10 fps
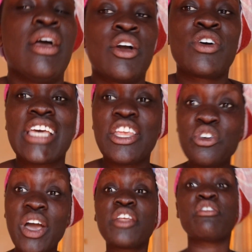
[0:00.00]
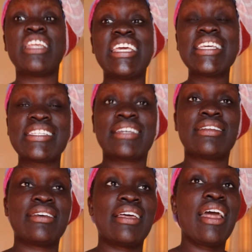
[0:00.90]
because I knew I'd already eaten.
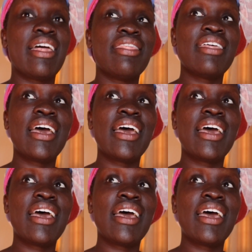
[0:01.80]
And